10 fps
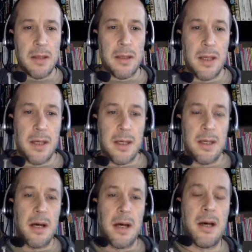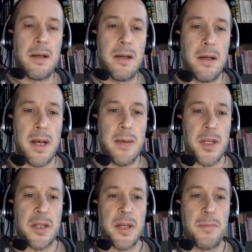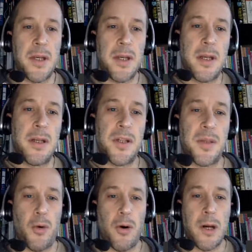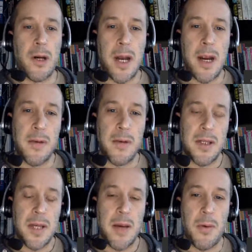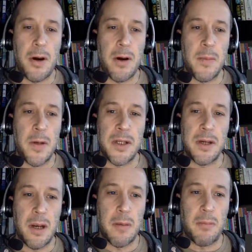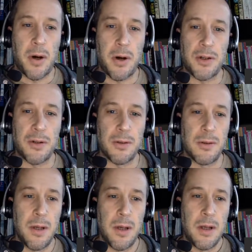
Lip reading: the name of the SIP is supporting named type arguments and partial